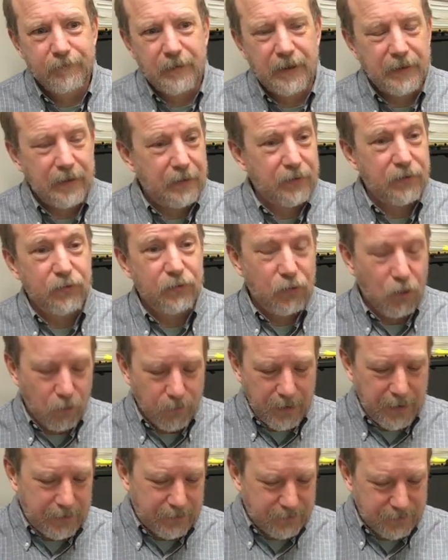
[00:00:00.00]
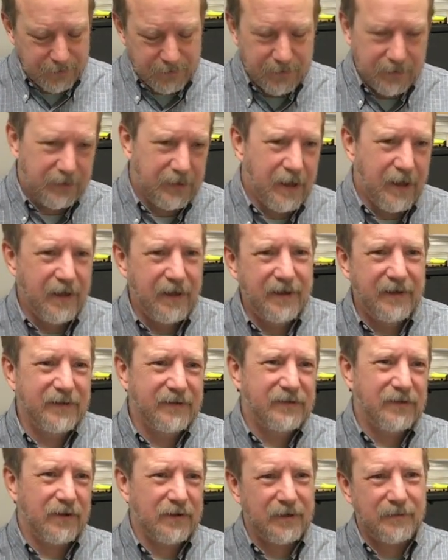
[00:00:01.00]
and then you'd go back to
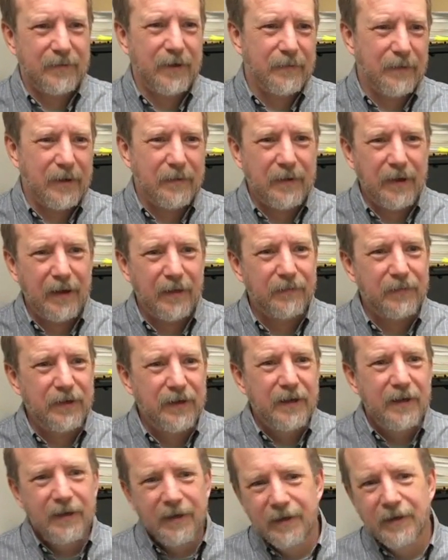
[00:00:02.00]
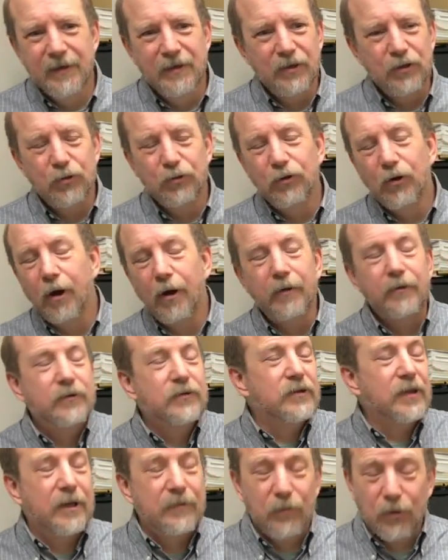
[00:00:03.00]
talking about my mom, but you'd not
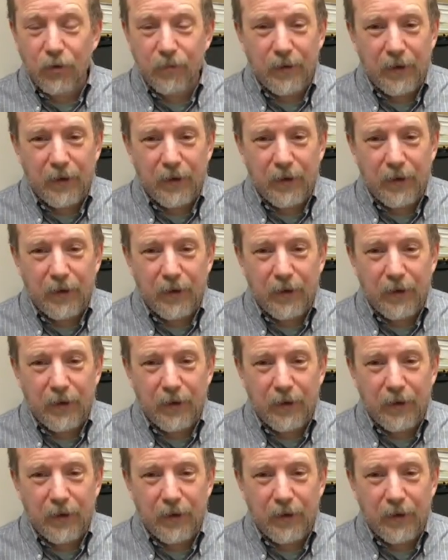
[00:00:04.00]
understand more